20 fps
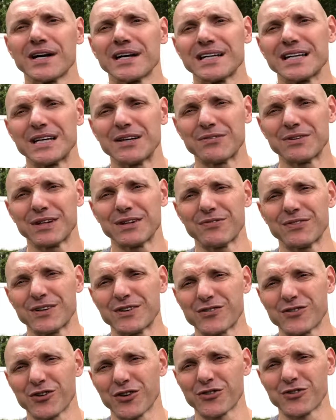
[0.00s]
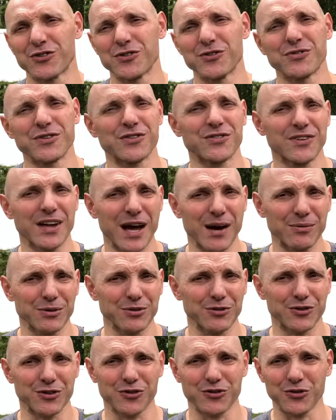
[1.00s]
even if it's just you've
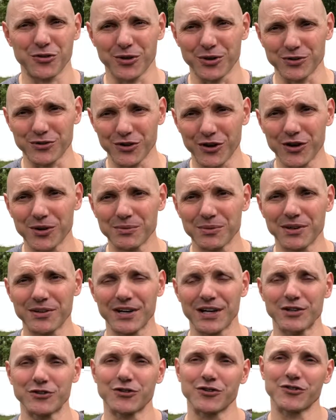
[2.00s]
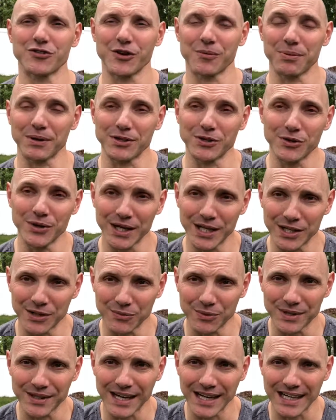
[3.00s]
established a short-term relationship and you hit them
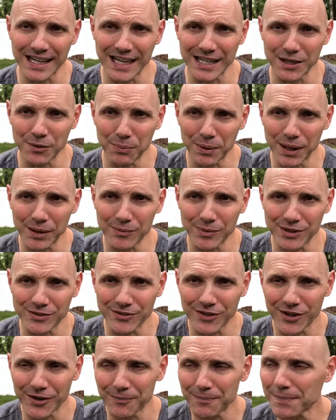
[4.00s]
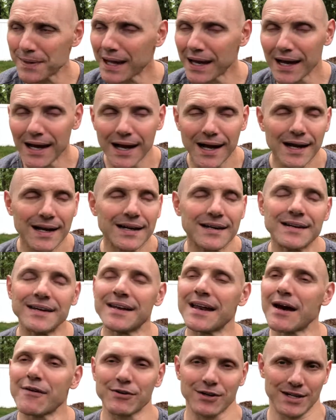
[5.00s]
with that kind of payment term,
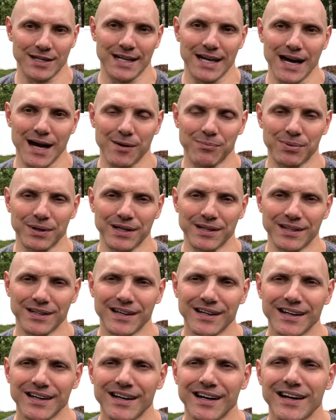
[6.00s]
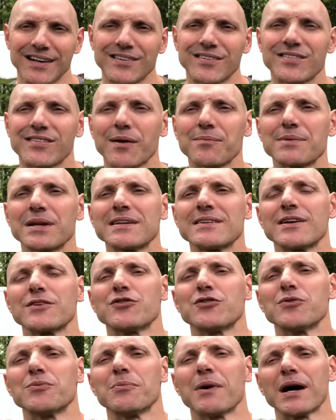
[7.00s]
never going to happen. Something that
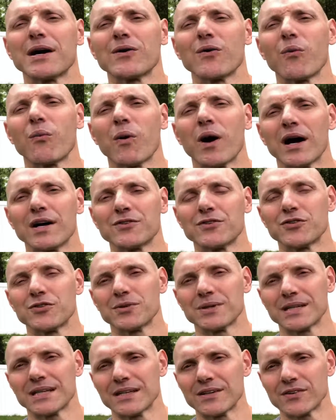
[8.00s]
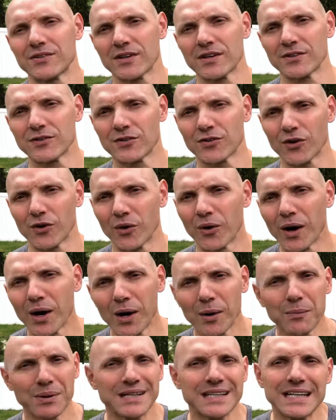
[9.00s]
you might want to ease into.
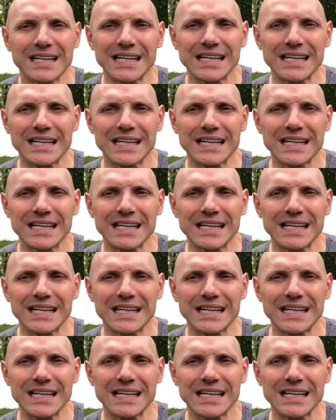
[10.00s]
But